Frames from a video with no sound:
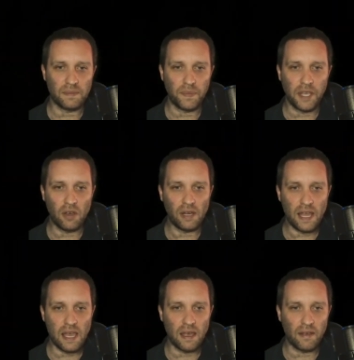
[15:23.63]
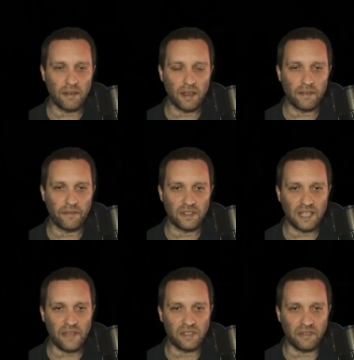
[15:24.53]
Purely for
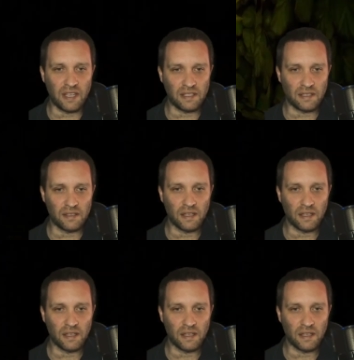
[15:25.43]
safety reasons.